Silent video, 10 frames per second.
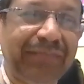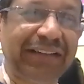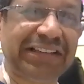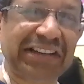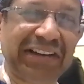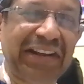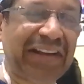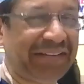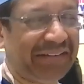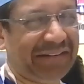the
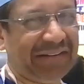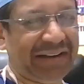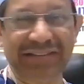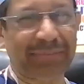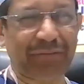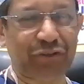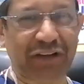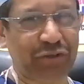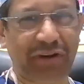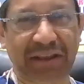city, and something which
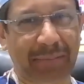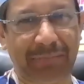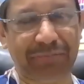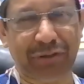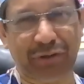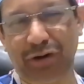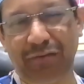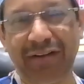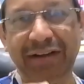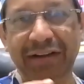actually came up. So there are a lot
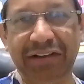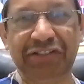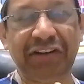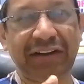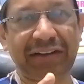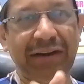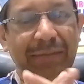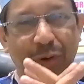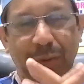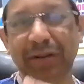of history
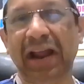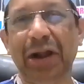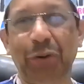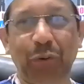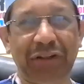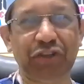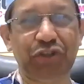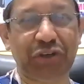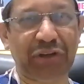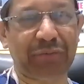taking, probably hand-holding the
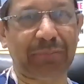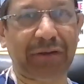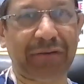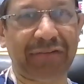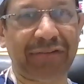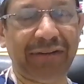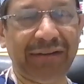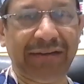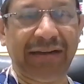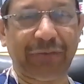journey with parents.
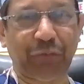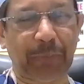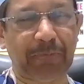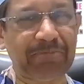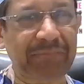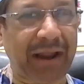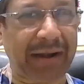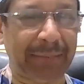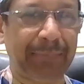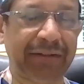And therefore,
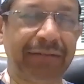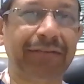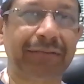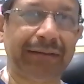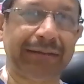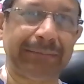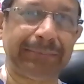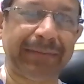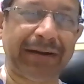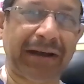attempting this
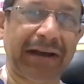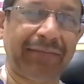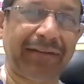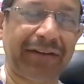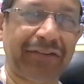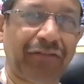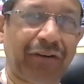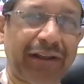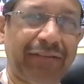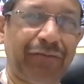entire awareness
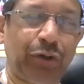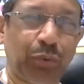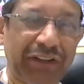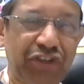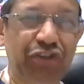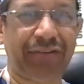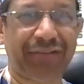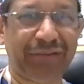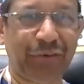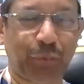drive to
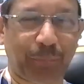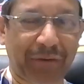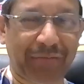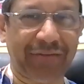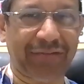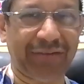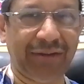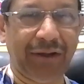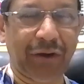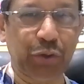teachers, to parents,
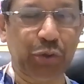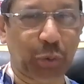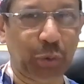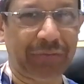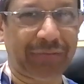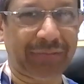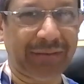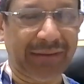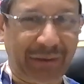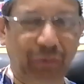to schools,
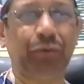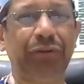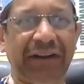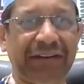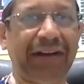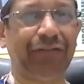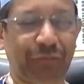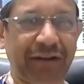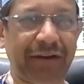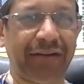and to the entire
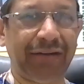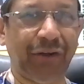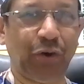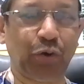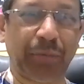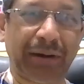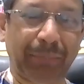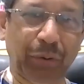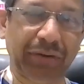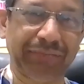society, to bring
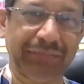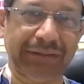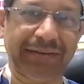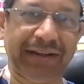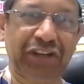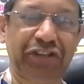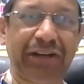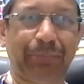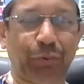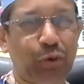about a national
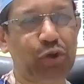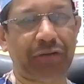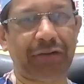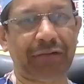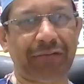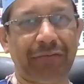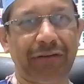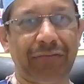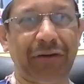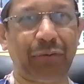approach on this
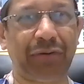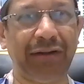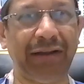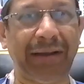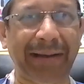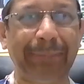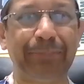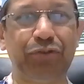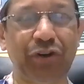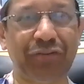where we could
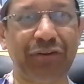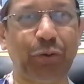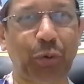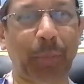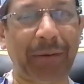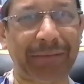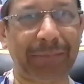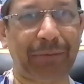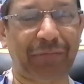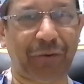help children grow better,
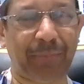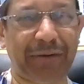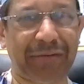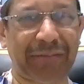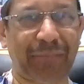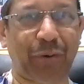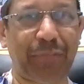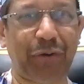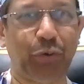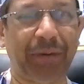perform better, and
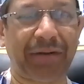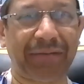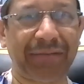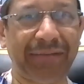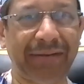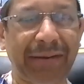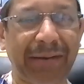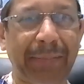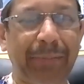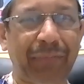probably do better
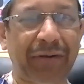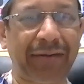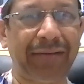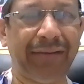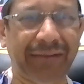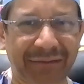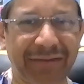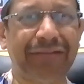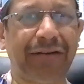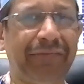in bedwetting
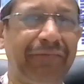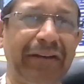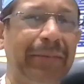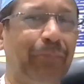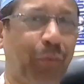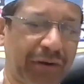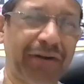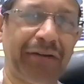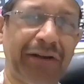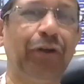is a very
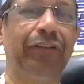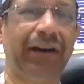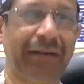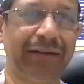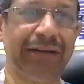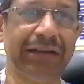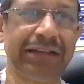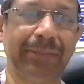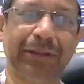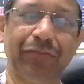important need of the hour.
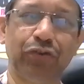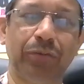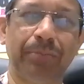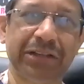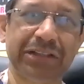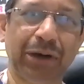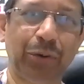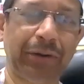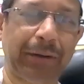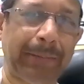Something which we miss
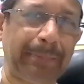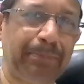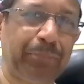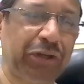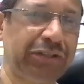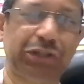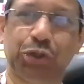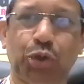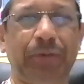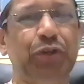out because
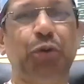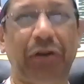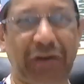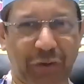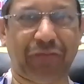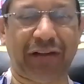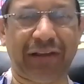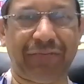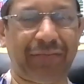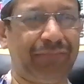it's so much a quality of
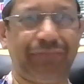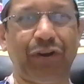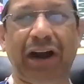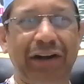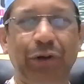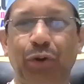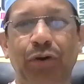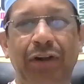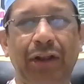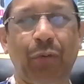life and we hardly
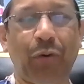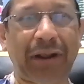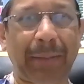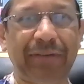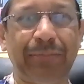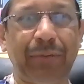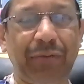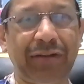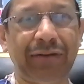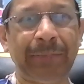know what happens
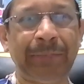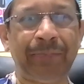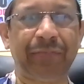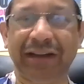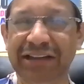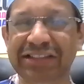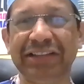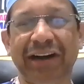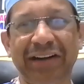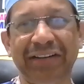between the thighs
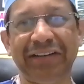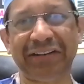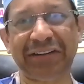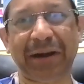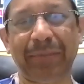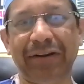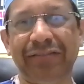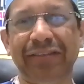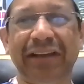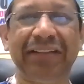and under the
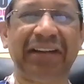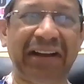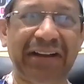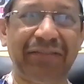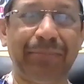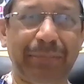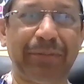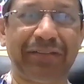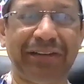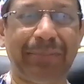undergarments in the night when
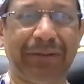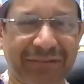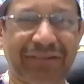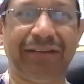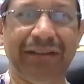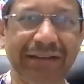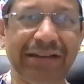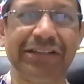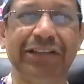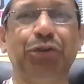people sleep. And this is
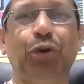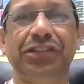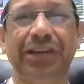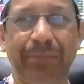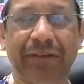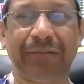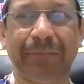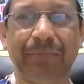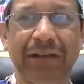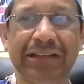such costly
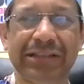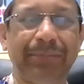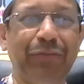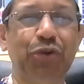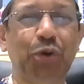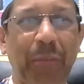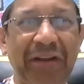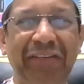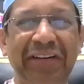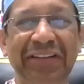mess, something which
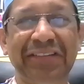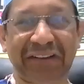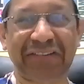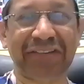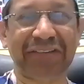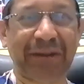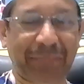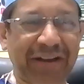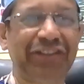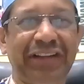nobody ever discusses. And
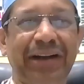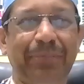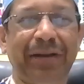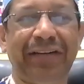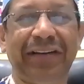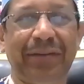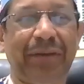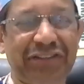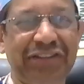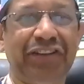imagine that parent, and
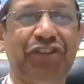imagine